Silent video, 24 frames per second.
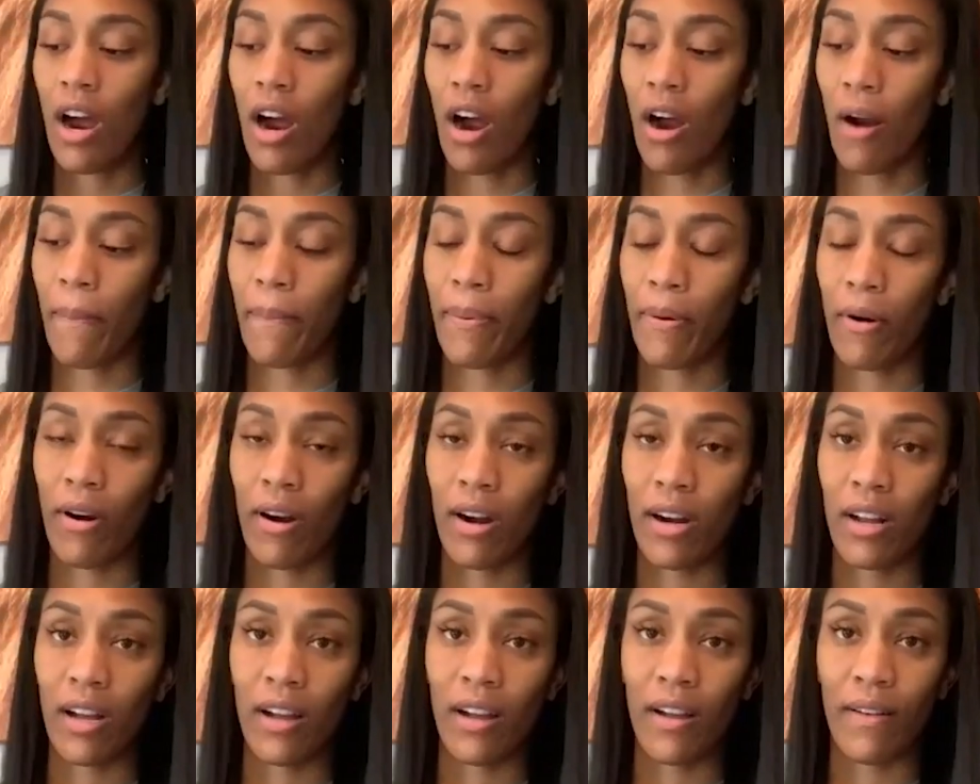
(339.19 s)
a
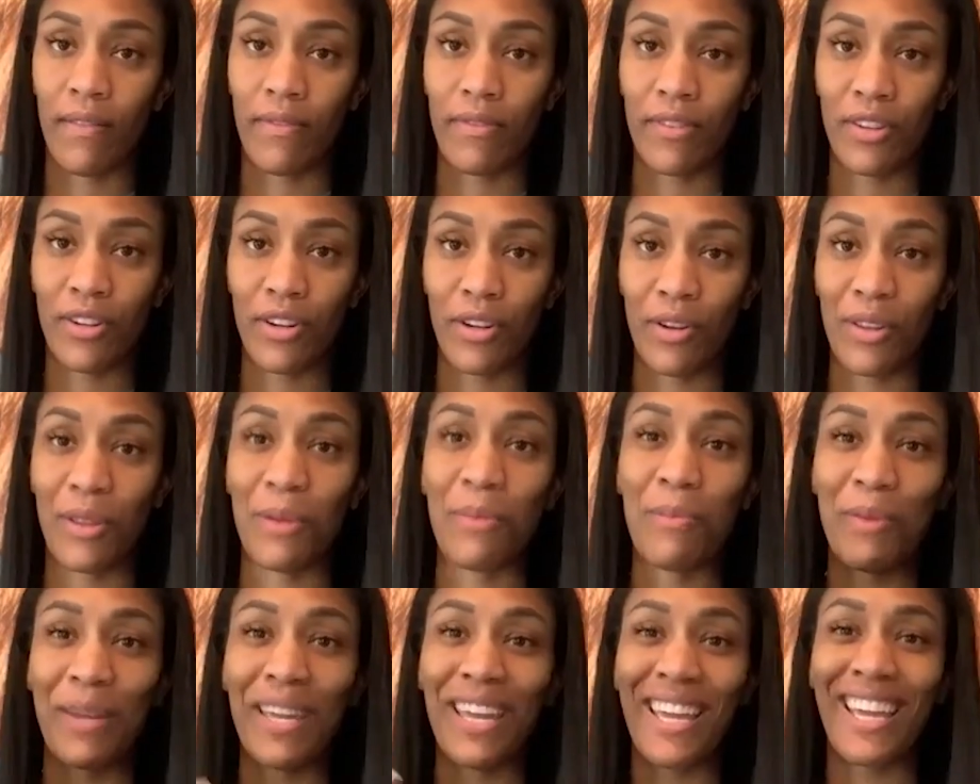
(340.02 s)
part of, you know, the
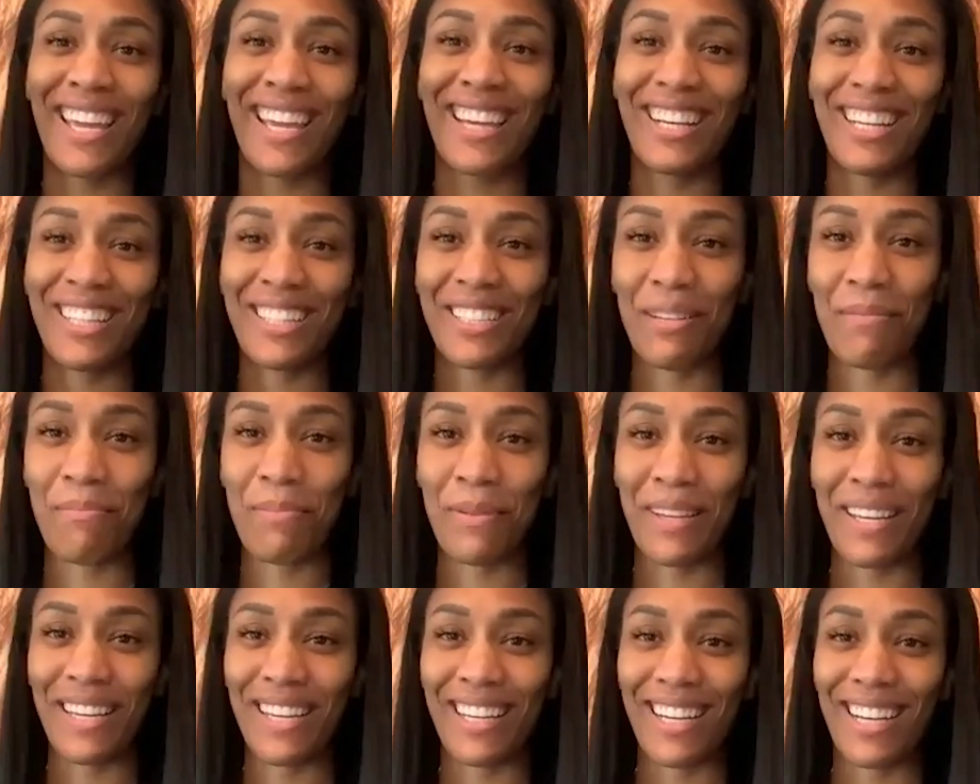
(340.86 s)
big
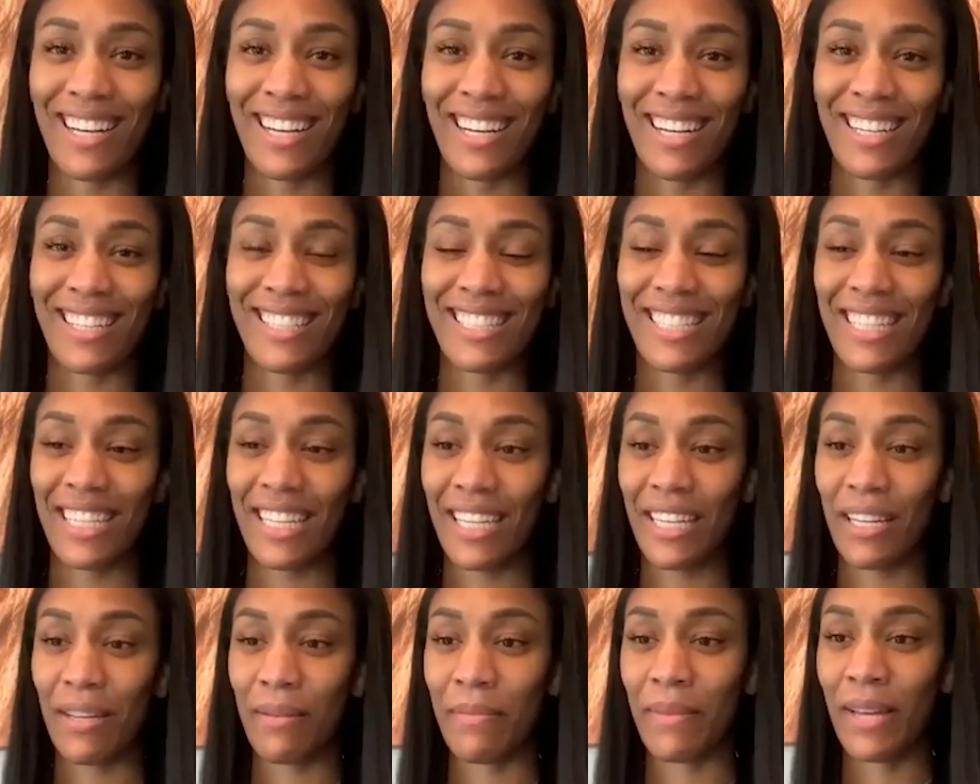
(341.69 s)
Olympic
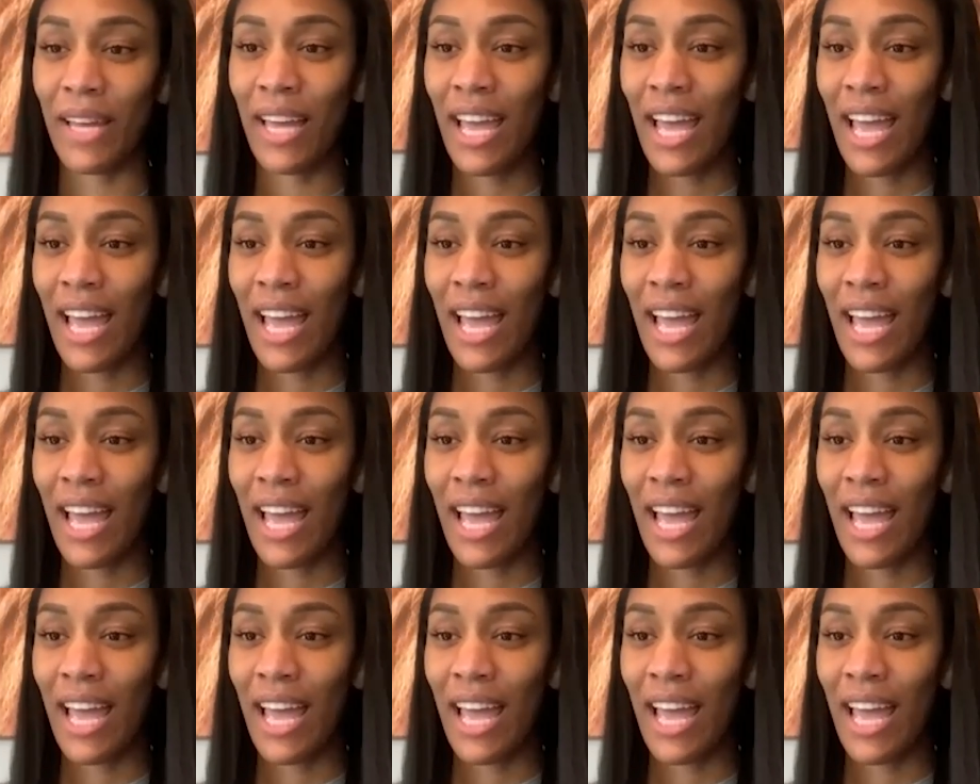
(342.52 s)
team.